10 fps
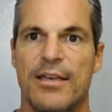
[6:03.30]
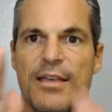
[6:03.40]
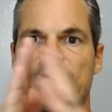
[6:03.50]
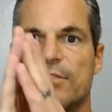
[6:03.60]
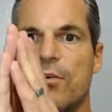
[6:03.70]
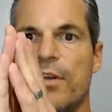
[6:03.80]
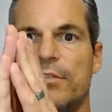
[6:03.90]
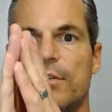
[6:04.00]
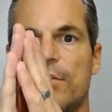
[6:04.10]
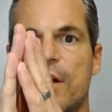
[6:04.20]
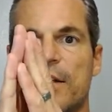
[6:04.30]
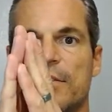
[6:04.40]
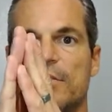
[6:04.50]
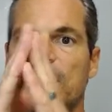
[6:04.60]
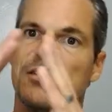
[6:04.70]
is going to kind
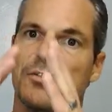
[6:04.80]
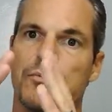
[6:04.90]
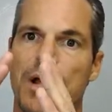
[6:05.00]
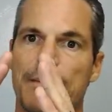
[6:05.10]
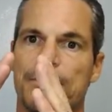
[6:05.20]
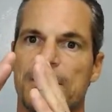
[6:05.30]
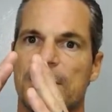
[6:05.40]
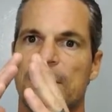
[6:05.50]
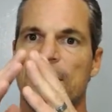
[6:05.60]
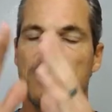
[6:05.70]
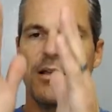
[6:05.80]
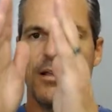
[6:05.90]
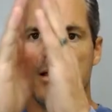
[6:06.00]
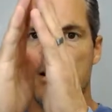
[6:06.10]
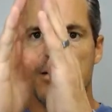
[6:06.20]
of disrupt
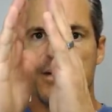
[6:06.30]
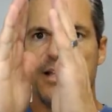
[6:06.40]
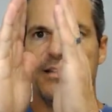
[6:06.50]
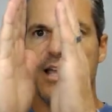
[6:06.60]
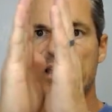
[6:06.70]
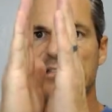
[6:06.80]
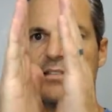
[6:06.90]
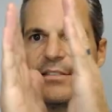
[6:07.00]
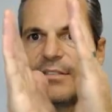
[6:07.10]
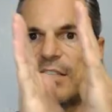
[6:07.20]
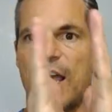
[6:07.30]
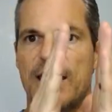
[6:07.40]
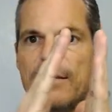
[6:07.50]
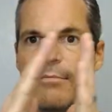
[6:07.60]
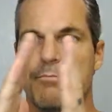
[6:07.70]
um, a nice
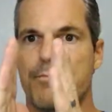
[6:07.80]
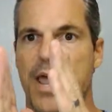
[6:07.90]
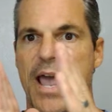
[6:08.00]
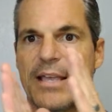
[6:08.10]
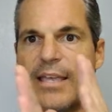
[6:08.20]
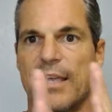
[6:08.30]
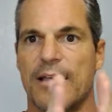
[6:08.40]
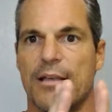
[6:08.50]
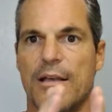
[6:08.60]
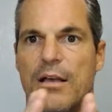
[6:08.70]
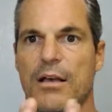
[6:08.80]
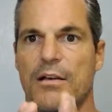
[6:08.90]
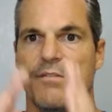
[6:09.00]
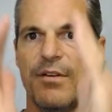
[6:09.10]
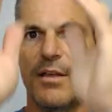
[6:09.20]
tight packing
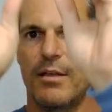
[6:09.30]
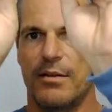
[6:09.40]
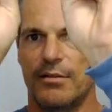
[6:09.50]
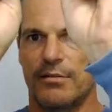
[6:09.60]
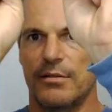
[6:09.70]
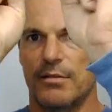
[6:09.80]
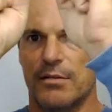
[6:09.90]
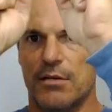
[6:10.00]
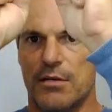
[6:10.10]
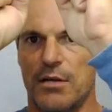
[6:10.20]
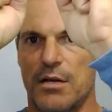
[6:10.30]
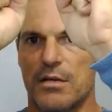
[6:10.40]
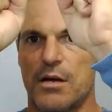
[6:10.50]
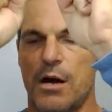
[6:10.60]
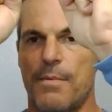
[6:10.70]
of uh,
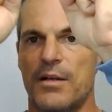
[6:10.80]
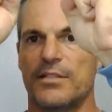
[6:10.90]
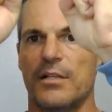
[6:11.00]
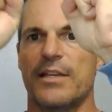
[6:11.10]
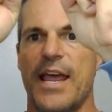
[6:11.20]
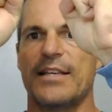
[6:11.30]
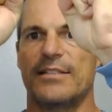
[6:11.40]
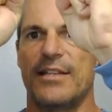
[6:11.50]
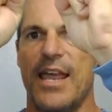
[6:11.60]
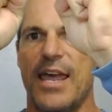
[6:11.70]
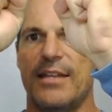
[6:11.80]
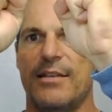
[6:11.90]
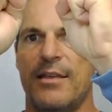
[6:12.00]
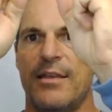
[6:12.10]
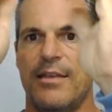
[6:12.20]
carboxylic acid head
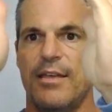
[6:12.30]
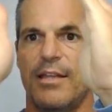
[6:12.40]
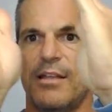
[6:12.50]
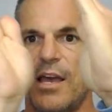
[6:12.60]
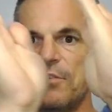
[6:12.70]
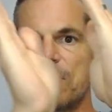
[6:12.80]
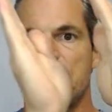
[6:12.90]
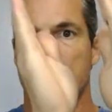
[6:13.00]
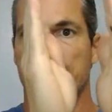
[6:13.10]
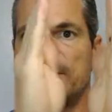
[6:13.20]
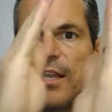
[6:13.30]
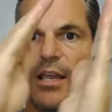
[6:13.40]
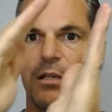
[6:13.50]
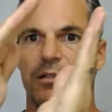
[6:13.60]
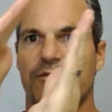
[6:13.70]
and hydrocarbon
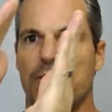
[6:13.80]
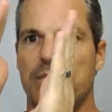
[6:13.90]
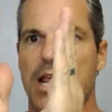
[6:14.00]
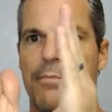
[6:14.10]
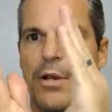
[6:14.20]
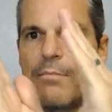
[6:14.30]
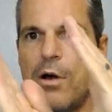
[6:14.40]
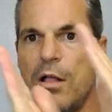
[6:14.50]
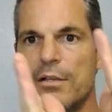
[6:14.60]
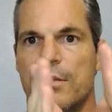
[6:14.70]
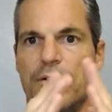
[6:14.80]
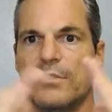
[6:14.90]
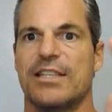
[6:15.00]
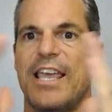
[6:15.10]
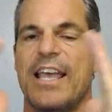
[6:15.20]
tails from neighboring molecules
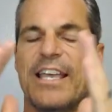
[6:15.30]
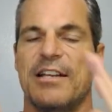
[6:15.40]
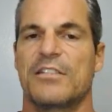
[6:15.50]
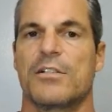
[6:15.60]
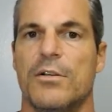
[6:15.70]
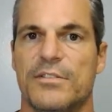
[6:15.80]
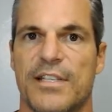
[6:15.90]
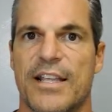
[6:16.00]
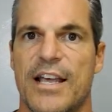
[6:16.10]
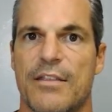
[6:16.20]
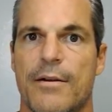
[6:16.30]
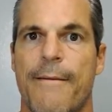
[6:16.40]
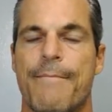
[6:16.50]
can't get as close together.